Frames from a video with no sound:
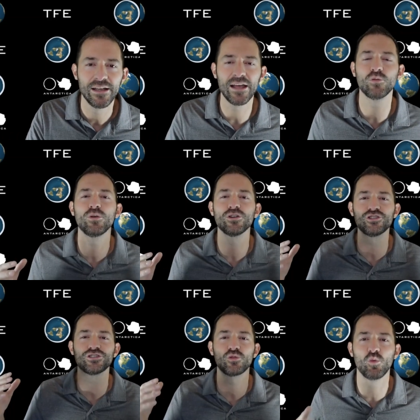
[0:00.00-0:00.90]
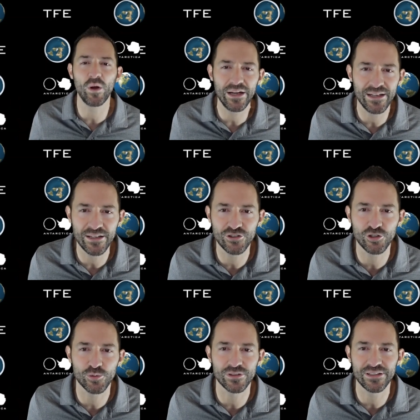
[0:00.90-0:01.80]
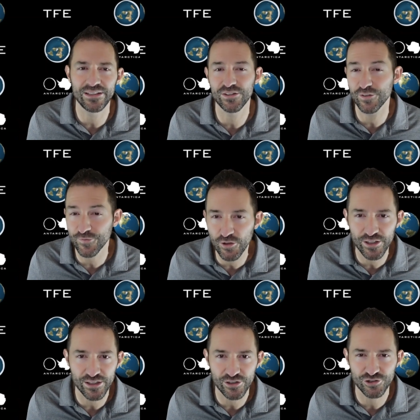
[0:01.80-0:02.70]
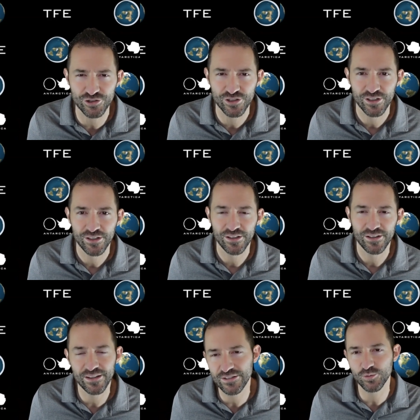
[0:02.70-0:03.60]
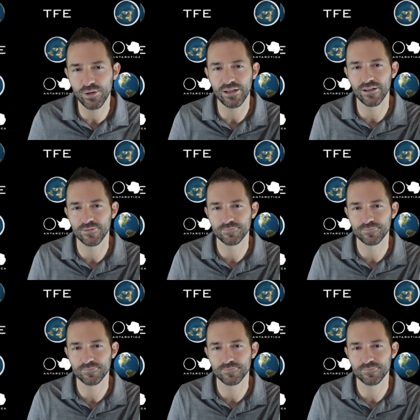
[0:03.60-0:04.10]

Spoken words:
and we're just waiting to release the footage this week.